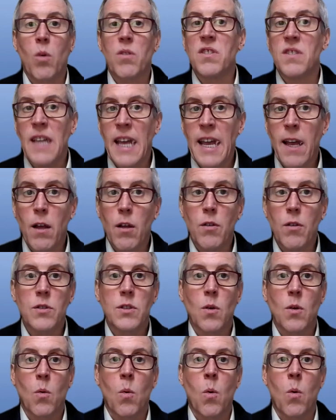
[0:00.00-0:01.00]
horse
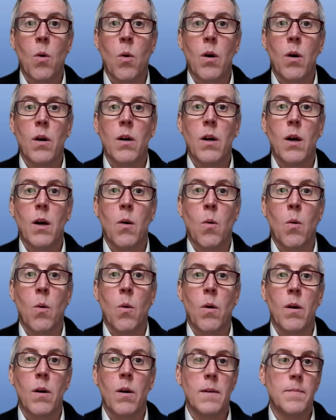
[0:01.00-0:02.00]
sales
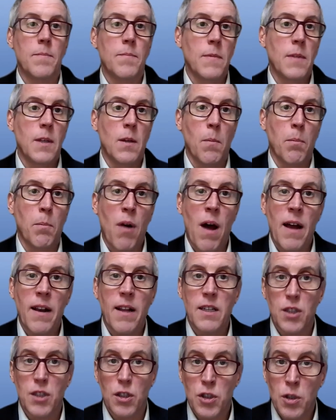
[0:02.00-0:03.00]
or
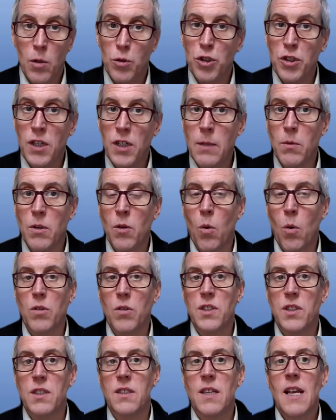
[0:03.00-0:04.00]
products associated with
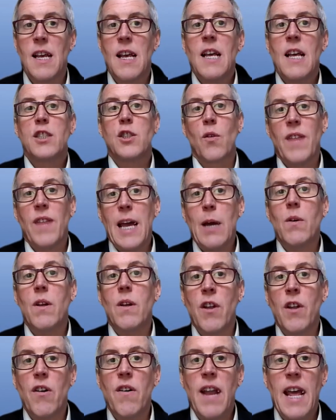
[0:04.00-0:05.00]
horses. So
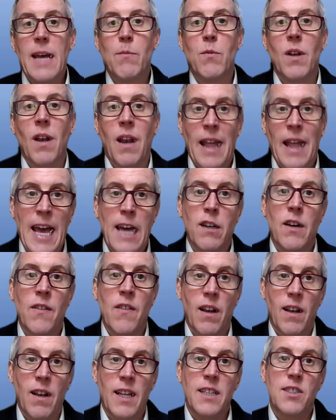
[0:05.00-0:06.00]
their name would land
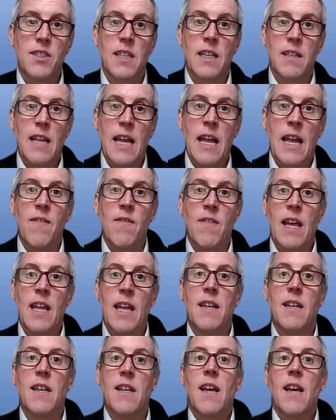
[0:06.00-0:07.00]
on the list, and
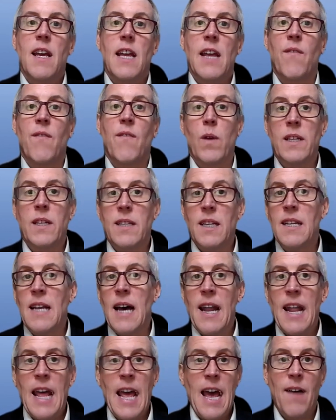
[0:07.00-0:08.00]
then if we did
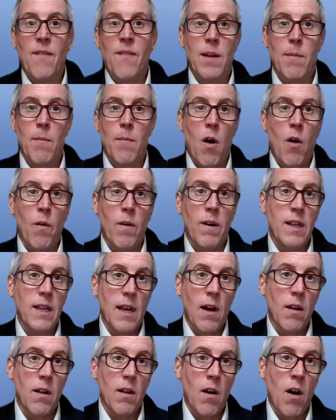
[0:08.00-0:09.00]
not have them
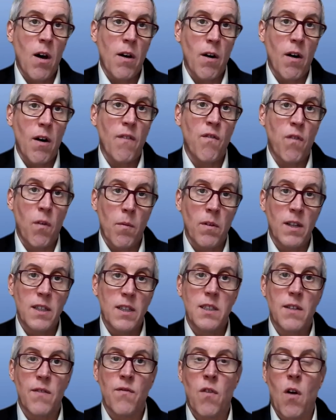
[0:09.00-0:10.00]
already on our
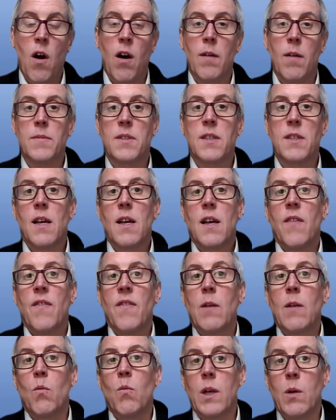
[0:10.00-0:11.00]
list of farms,
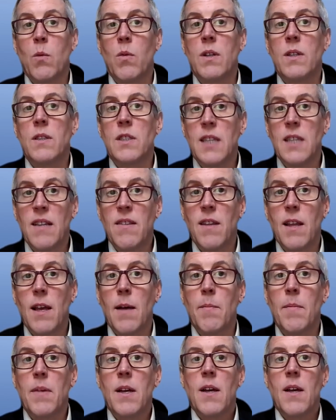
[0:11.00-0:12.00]
then we would send
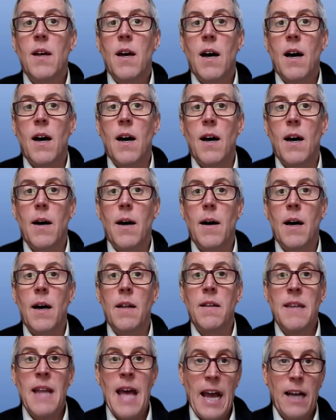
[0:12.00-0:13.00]
them
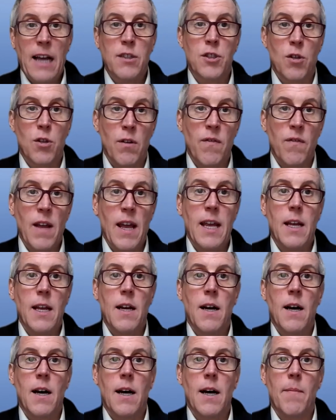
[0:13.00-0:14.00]
a NASS
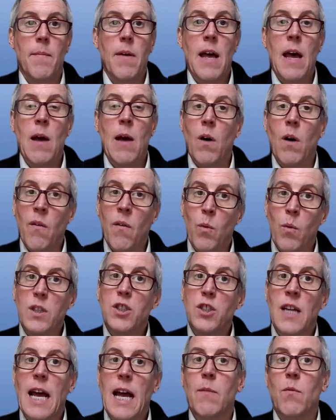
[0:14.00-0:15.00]
survey. At
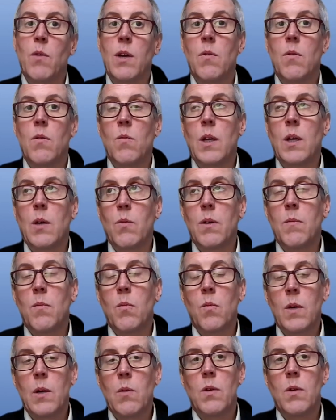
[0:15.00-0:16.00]
which time we
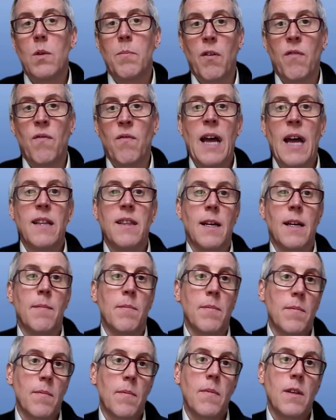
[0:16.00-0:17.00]
would provide
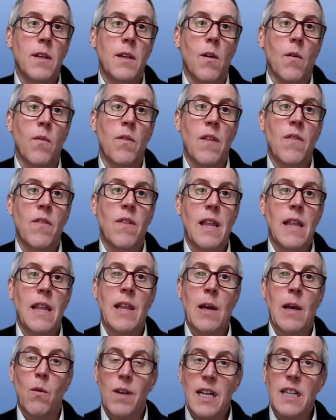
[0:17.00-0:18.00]
them
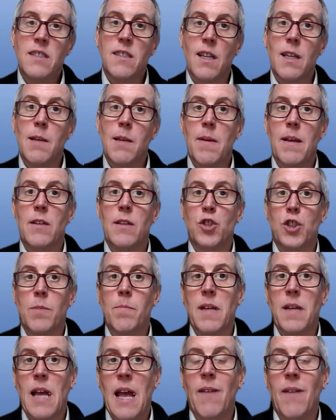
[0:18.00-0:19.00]
they would
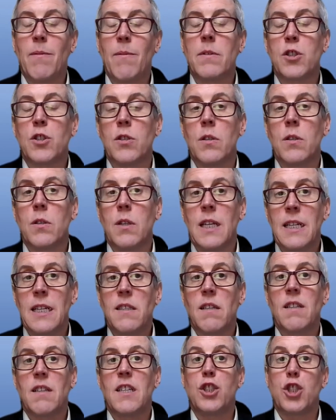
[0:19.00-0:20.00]
should be able to
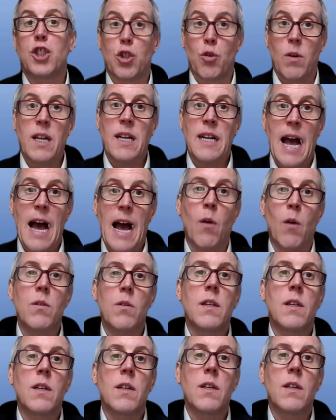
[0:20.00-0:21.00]
easily screen
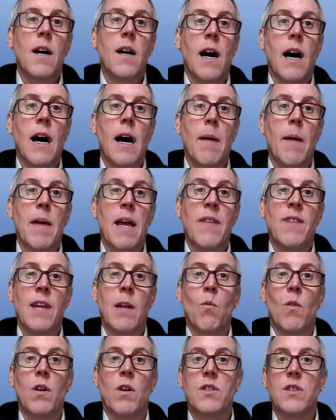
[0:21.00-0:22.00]
out. And
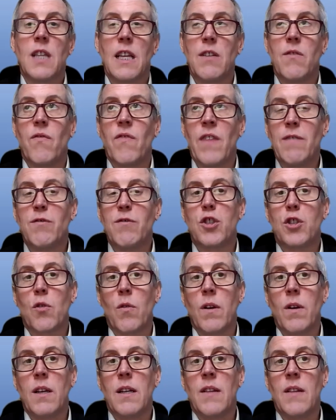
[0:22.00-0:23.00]
then once they've
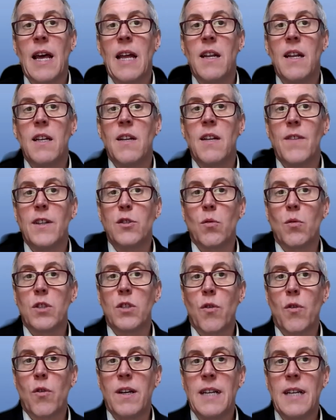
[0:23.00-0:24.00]
screened, that individual
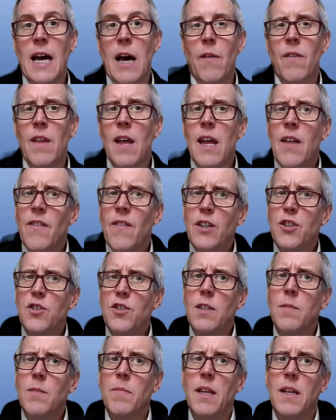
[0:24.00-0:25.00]
is screened out, they
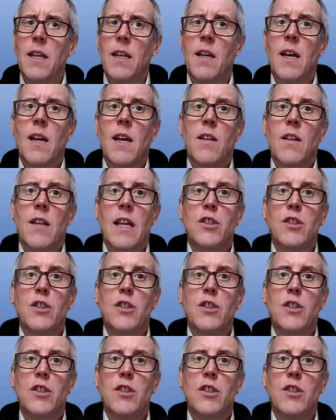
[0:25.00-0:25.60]
shouldn't be